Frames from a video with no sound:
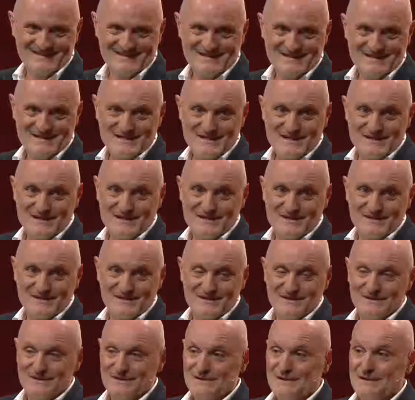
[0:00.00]
from a
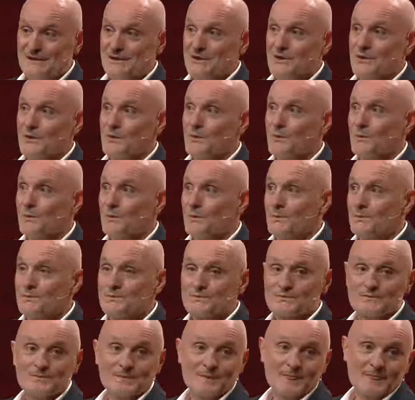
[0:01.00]

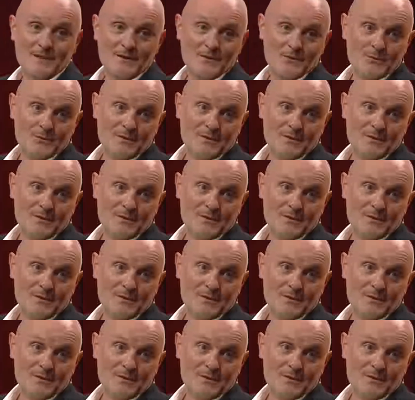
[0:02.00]
recyclability perspective?